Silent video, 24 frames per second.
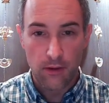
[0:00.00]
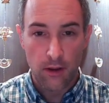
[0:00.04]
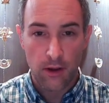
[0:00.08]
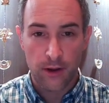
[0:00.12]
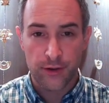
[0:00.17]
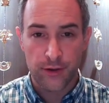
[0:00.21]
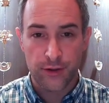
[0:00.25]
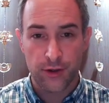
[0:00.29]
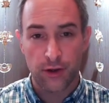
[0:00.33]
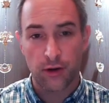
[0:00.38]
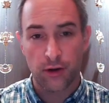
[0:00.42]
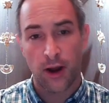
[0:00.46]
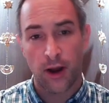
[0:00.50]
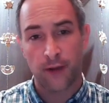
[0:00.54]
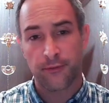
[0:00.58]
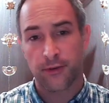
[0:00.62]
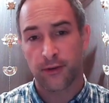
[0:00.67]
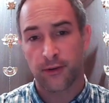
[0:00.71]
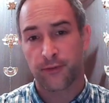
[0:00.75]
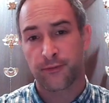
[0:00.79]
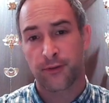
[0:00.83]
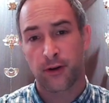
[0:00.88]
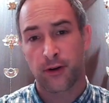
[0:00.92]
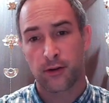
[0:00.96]
a geographic
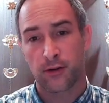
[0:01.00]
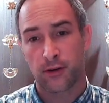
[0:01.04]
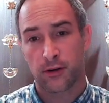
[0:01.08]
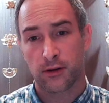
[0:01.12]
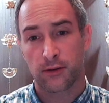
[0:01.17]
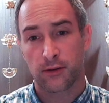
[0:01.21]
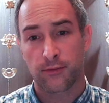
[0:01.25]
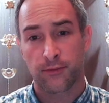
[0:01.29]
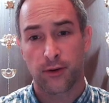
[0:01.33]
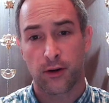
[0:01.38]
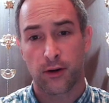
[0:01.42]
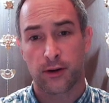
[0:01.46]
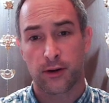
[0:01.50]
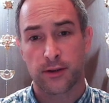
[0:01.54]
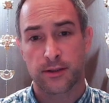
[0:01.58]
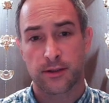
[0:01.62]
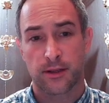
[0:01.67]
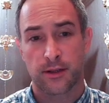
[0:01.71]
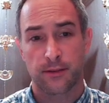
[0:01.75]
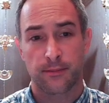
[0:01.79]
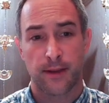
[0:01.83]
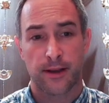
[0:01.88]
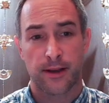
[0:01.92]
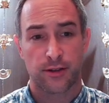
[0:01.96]
focus
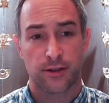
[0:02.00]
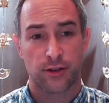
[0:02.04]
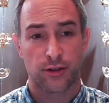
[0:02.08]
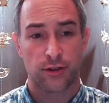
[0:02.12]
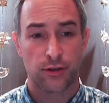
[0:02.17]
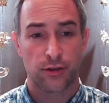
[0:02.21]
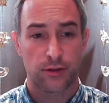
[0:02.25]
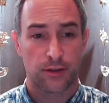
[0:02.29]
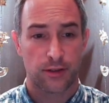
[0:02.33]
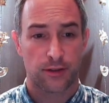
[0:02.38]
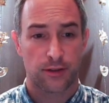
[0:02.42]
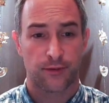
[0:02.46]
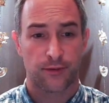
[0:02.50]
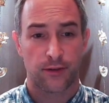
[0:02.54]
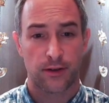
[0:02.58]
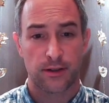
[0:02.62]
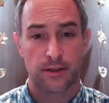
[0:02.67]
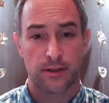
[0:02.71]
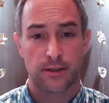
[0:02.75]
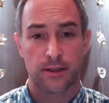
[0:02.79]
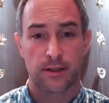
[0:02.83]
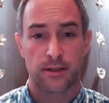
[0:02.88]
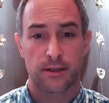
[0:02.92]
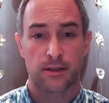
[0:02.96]
in Massachusetts, for
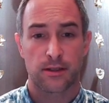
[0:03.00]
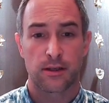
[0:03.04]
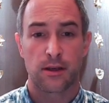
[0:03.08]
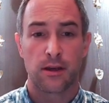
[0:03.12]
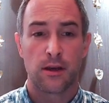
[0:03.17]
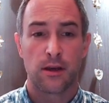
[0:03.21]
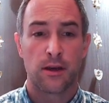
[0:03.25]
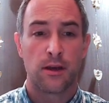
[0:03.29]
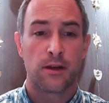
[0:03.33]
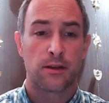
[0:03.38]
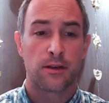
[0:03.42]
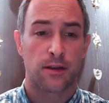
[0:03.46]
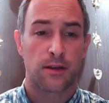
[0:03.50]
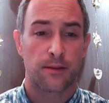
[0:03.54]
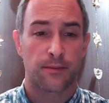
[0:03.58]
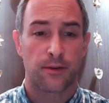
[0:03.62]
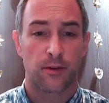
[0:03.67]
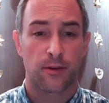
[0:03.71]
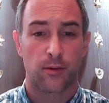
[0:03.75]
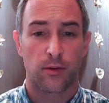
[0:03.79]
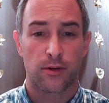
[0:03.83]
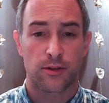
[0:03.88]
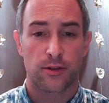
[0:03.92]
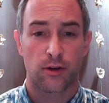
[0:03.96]
instance. Same thing
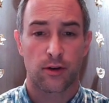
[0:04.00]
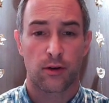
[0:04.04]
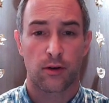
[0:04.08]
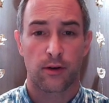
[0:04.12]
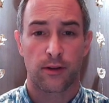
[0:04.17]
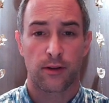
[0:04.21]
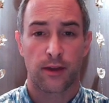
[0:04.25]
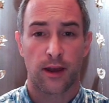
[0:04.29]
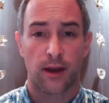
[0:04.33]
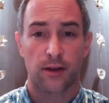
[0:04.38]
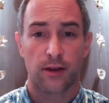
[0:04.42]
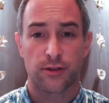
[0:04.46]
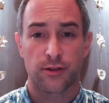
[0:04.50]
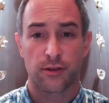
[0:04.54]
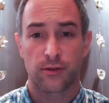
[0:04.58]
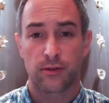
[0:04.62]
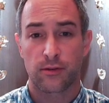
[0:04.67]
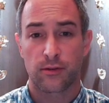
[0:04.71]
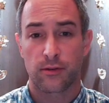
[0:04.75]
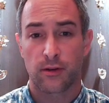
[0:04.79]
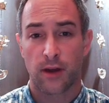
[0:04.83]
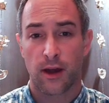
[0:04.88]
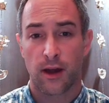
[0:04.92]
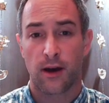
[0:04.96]
with Woods Hole, and they also
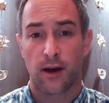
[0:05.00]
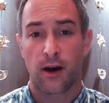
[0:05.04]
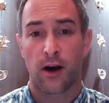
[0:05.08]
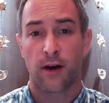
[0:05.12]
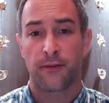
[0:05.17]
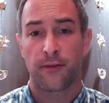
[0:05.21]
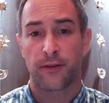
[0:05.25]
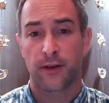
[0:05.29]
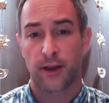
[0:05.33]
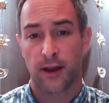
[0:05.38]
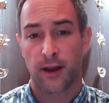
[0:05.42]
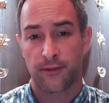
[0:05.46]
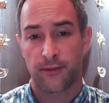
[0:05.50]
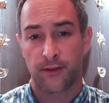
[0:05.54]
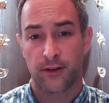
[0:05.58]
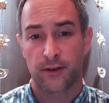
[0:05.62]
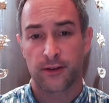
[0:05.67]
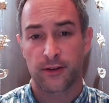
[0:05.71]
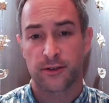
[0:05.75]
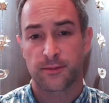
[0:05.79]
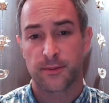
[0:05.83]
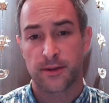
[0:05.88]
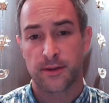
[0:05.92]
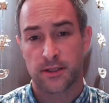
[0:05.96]
often have very
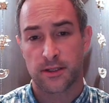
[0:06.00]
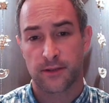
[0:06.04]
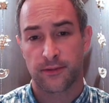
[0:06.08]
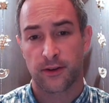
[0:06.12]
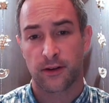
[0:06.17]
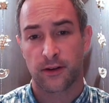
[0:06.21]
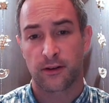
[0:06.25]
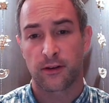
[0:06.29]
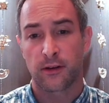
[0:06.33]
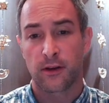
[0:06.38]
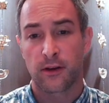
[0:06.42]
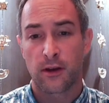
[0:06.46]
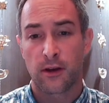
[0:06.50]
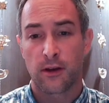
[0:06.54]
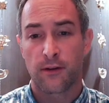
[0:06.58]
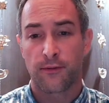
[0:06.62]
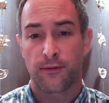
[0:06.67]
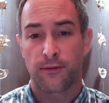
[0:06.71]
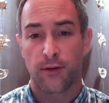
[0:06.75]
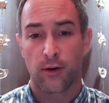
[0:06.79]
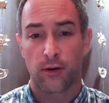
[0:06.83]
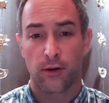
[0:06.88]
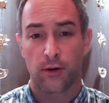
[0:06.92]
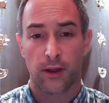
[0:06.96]
specific
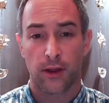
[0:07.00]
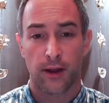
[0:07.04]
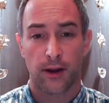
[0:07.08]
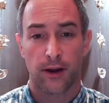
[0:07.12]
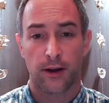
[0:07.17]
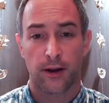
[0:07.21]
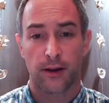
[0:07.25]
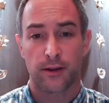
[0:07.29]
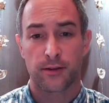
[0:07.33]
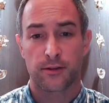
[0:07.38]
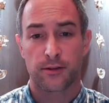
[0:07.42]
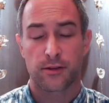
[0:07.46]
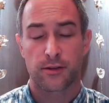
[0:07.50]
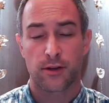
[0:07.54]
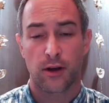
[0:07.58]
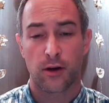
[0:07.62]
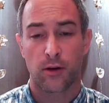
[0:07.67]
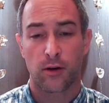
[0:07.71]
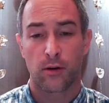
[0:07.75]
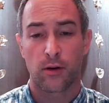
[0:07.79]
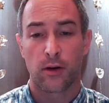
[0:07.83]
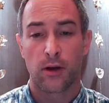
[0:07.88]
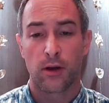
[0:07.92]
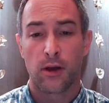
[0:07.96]
focal areas.
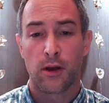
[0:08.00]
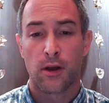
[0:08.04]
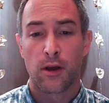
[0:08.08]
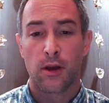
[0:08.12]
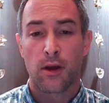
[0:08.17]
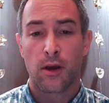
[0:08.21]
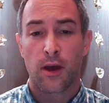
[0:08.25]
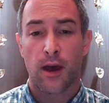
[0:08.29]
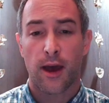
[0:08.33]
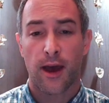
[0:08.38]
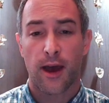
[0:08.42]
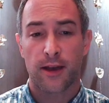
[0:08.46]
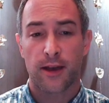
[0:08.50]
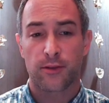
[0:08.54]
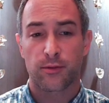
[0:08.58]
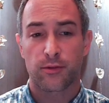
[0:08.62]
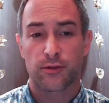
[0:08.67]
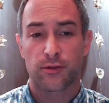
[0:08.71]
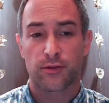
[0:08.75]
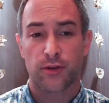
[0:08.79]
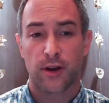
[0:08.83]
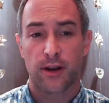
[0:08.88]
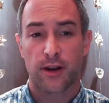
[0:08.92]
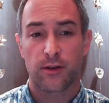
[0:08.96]
So as we're
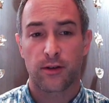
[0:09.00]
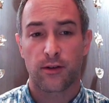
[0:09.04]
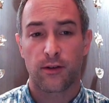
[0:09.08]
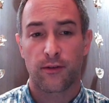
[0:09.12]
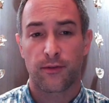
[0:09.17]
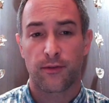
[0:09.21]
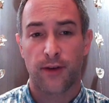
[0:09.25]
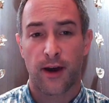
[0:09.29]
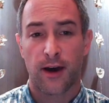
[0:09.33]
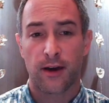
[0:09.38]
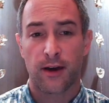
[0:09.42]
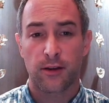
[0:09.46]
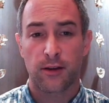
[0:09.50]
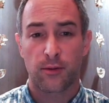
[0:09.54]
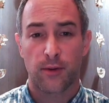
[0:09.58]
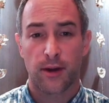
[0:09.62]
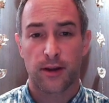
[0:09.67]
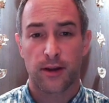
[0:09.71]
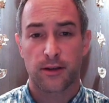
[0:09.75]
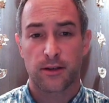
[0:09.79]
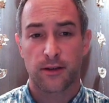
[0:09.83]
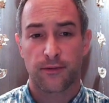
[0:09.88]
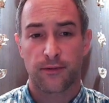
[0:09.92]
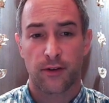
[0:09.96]
trying to
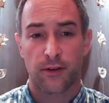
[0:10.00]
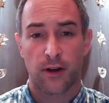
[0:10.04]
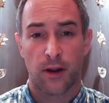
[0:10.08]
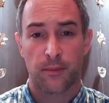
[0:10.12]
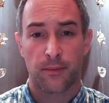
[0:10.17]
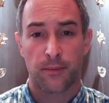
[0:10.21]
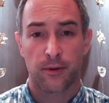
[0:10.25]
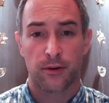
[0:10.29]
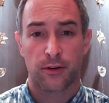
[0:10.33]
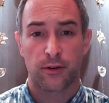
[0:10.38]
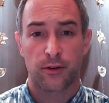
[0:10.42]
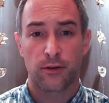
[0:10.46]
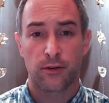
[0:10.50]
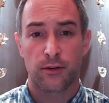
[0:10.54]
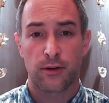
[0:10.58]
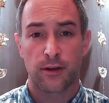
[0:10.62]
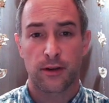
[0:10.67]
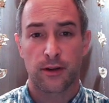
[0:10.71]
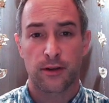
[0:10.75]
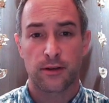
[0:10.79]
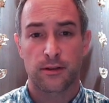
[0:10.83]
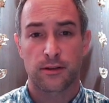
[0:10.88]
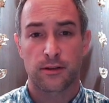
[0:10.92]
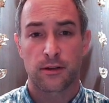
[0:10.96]
evaluate different
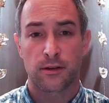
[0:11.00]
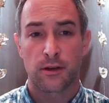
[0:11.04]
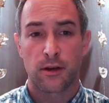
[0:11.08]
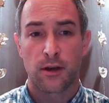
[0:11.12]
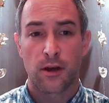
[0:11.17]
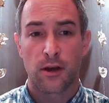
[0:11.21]
opportunities,